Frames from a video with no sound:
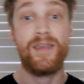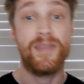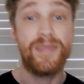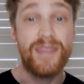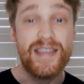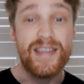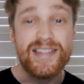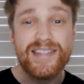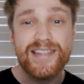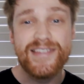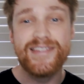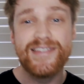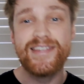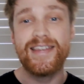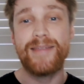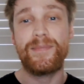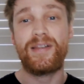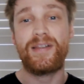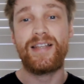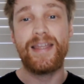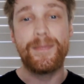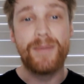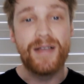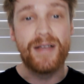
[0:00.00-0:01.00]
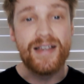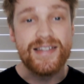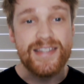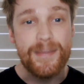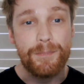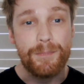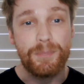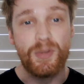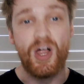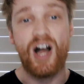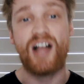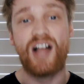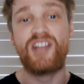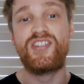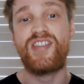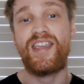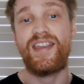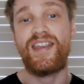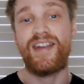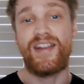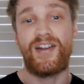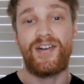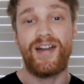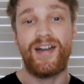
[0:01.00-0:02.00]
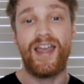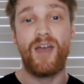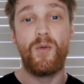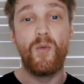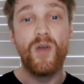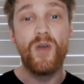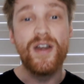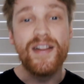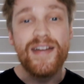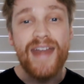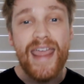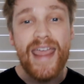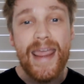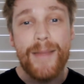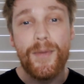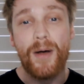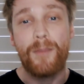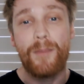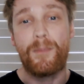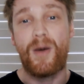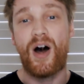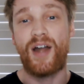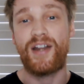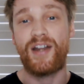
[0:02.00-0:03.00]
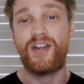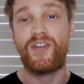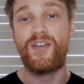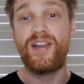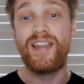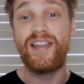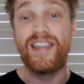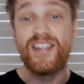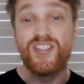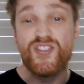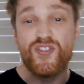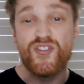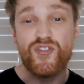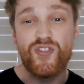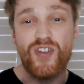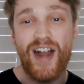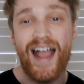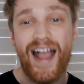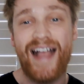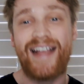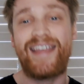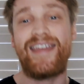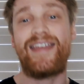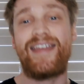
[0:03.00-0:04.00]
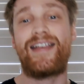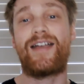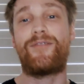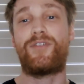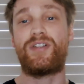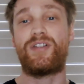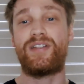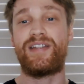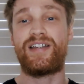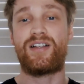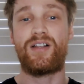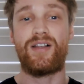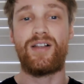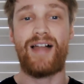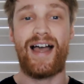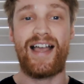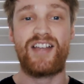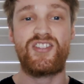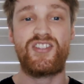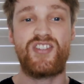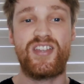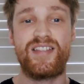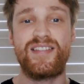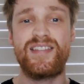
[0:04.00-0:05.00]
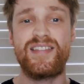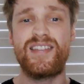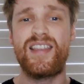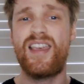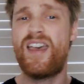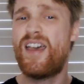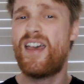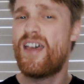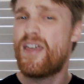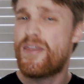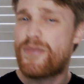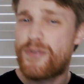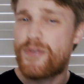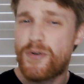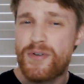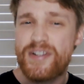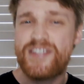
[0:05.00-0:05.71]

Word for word: This is seemingly because a blockchain internet would enable monitoring and tracking of illegal actions through